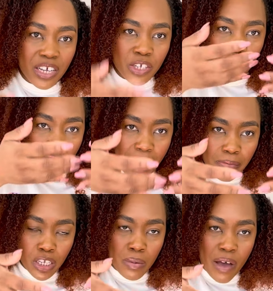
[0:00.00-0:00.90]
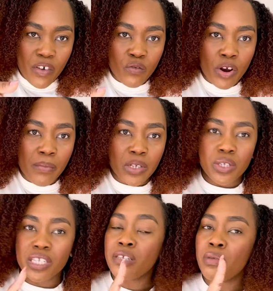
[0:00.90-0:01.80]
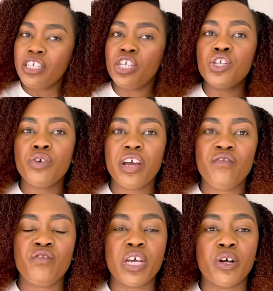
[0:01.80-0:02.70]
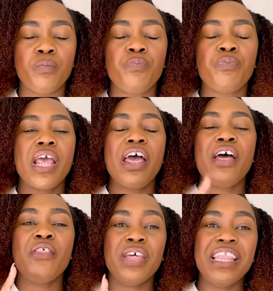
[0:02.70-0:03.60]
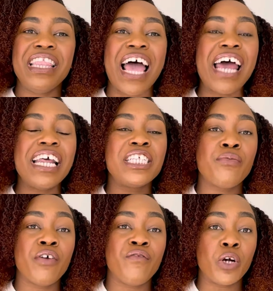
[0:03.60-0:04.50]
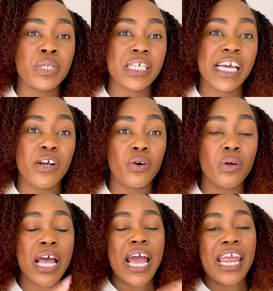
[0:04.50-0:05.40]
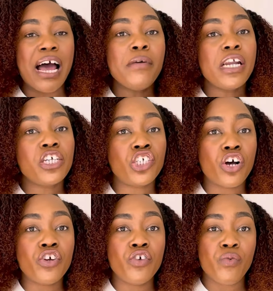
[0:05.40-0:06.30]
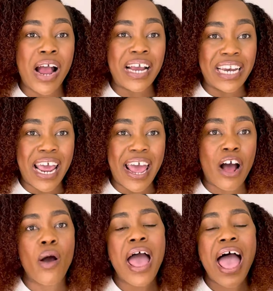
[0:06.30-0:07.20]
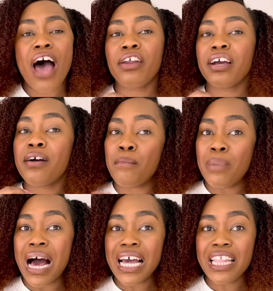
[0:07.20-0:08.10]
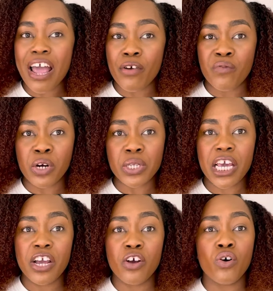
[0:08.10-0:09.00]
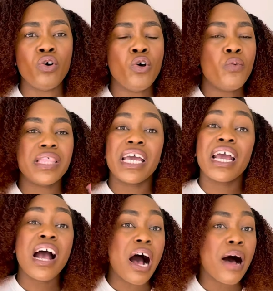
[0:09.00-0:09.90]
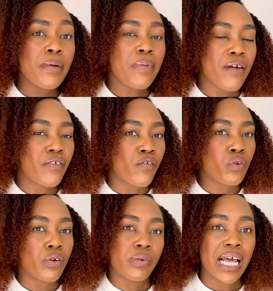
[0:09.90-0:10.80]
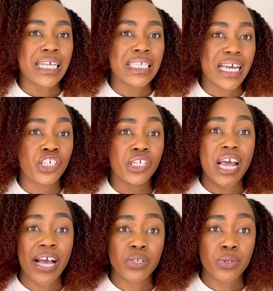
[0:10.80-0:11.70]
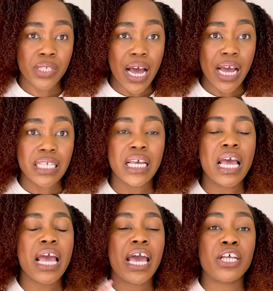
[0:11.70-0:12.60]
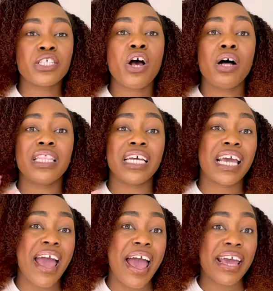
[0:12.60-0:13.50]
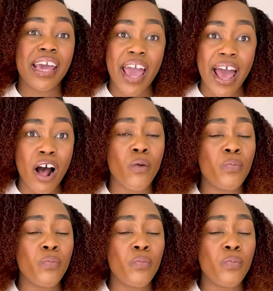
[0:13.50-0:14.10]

drop those pelvic floor muscles as much as you can feel, then that is a reverse Kegel. And I'm gonna show you right now how to combine that reverse Kegel with a common pelvic floor relaxation exercise, and it's called the cat-cow.